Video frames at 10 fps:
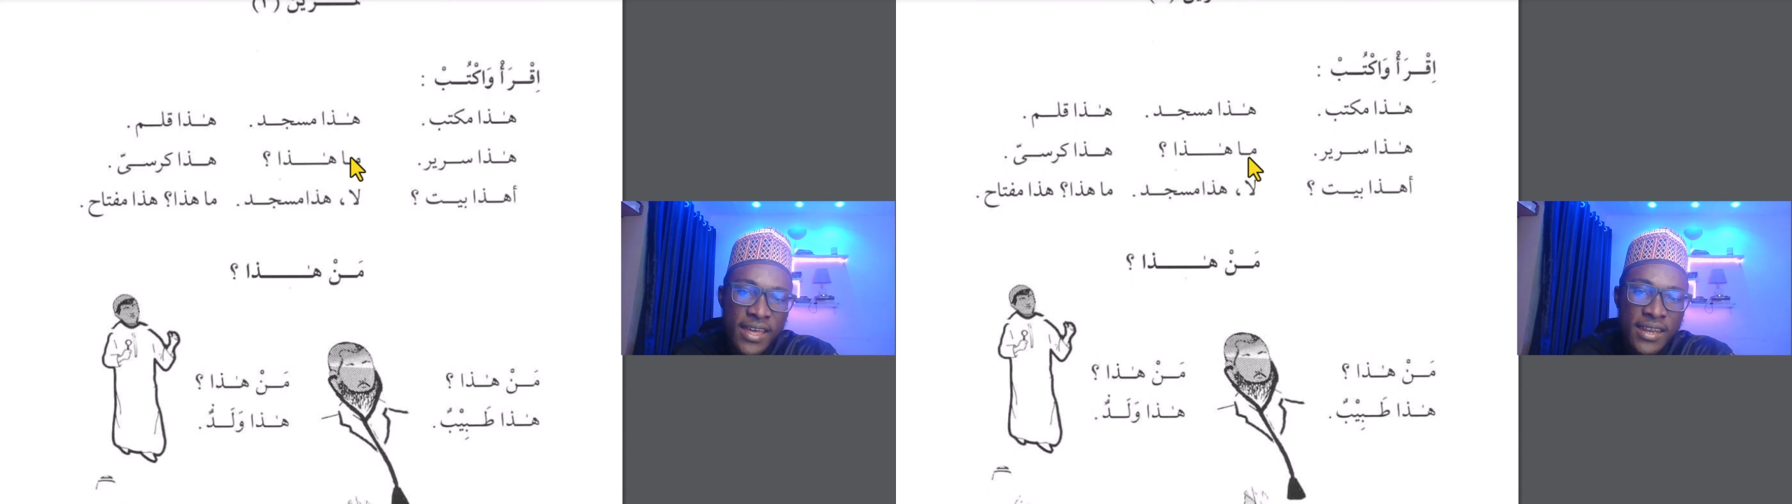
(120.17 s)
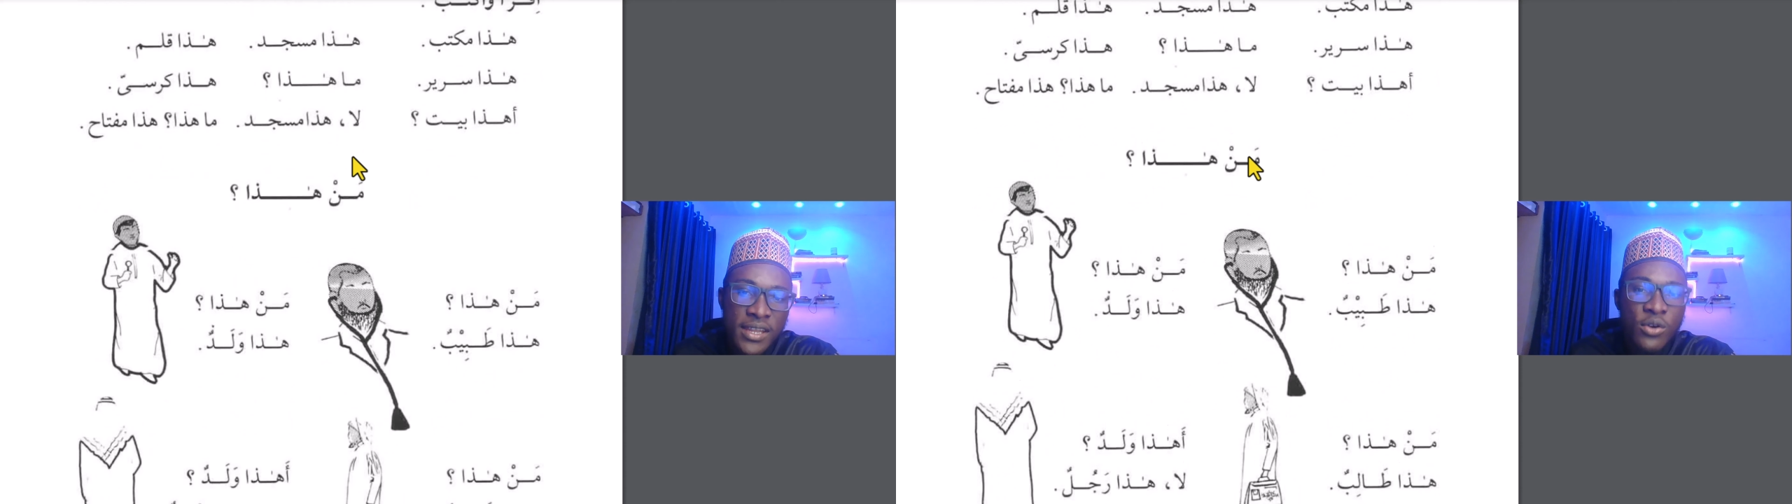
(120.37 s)

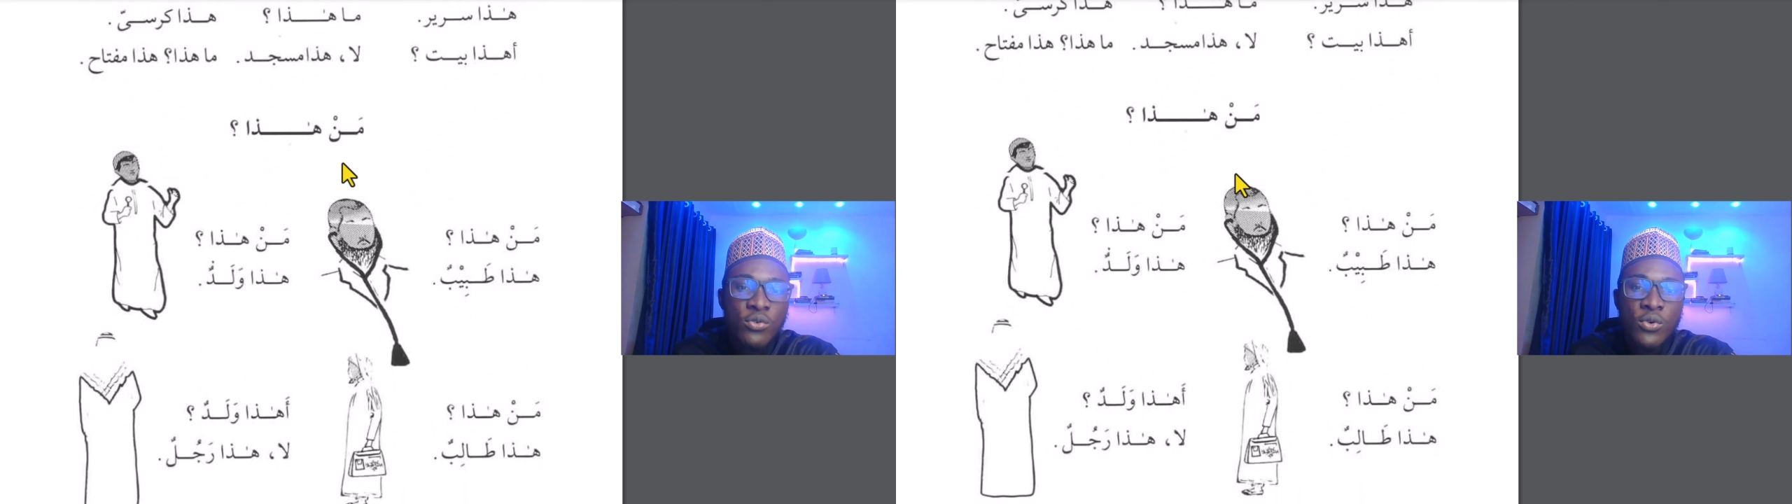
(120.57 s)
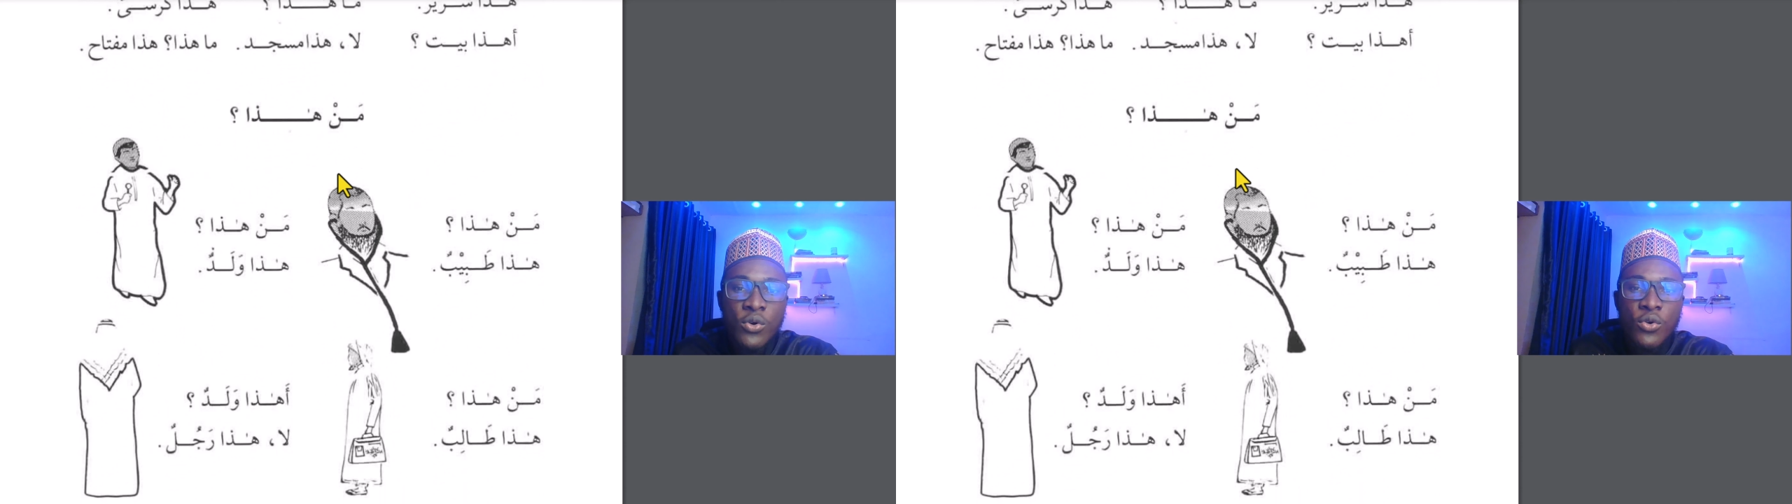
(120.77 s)

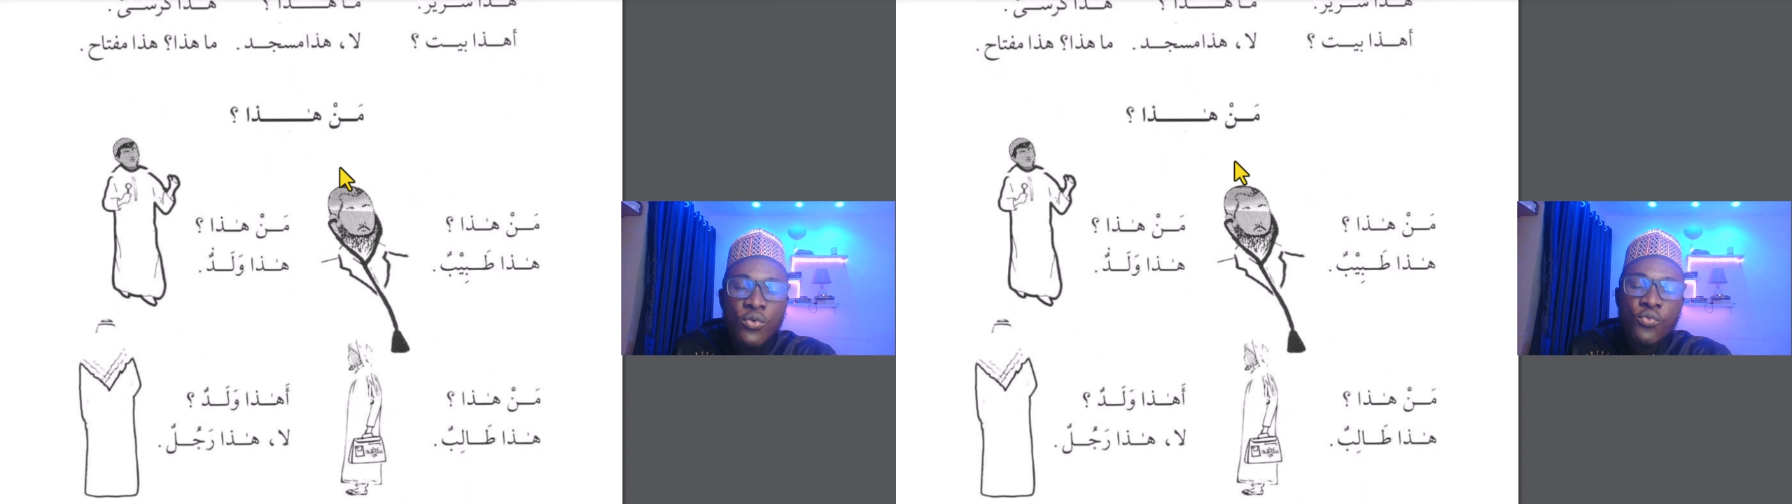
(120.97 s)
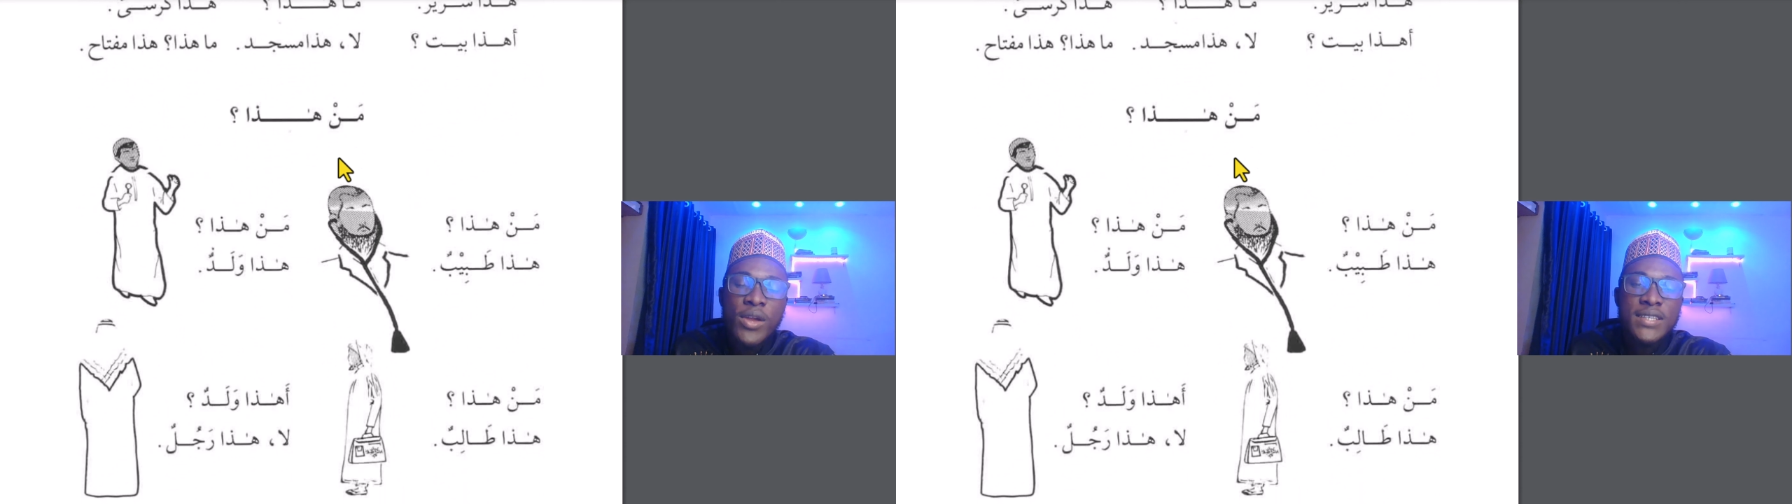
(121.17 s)
Now we are